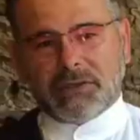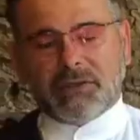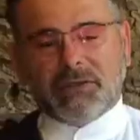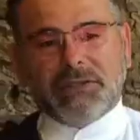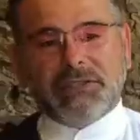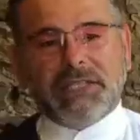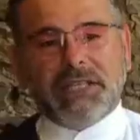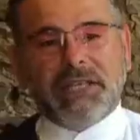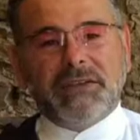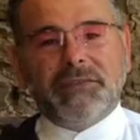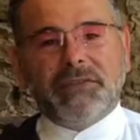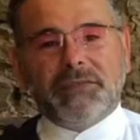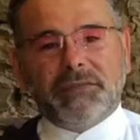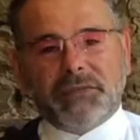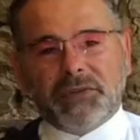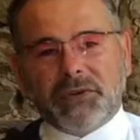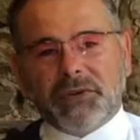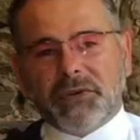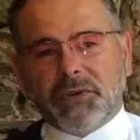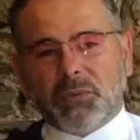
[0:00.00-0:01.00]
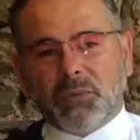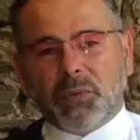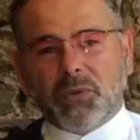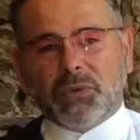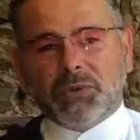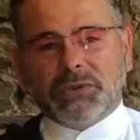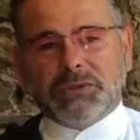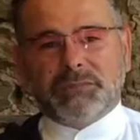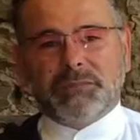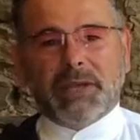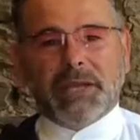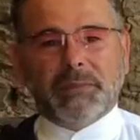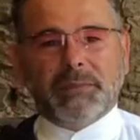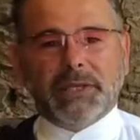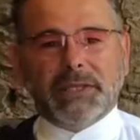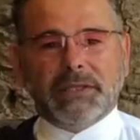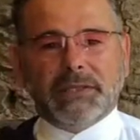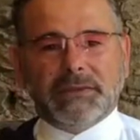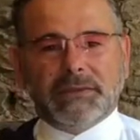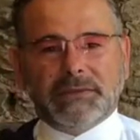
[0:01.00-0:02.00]
causing even further wars
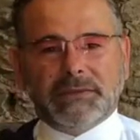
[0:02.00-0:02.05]
maybe?